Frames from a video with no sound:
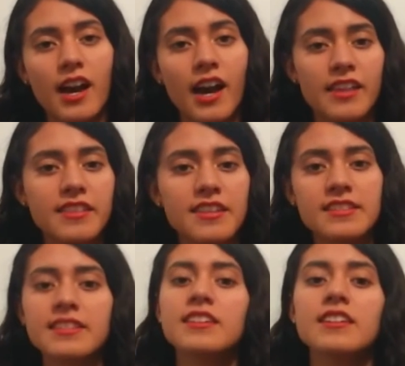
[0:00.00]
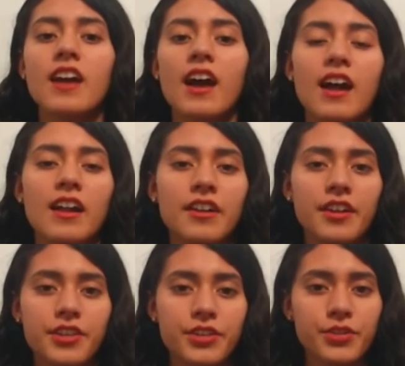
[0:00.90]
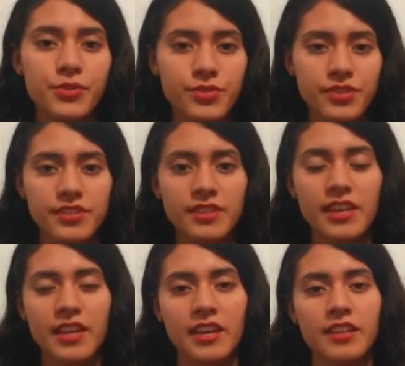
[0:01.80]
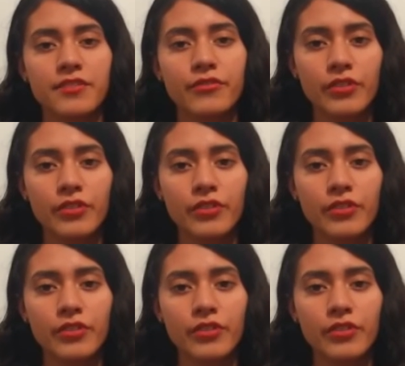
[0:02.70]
as these are used in